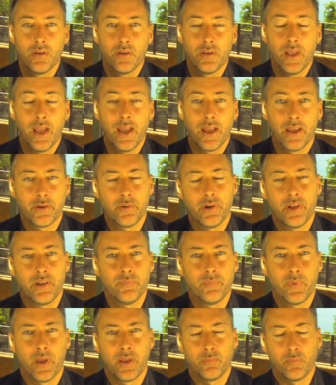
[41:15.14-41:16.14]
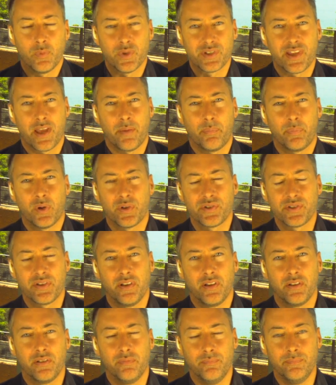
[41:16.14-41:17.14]
Yeah, I agree. And was that
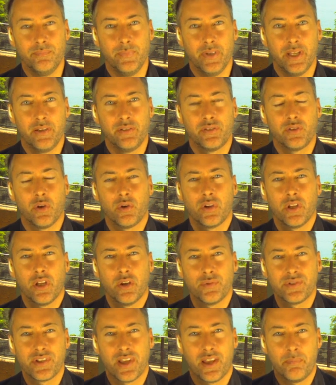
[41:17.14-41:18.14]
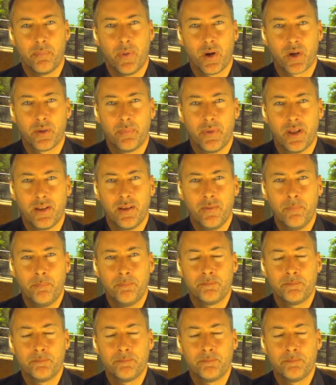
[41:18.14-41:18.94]
person in Tokyo, was that Mark Abella?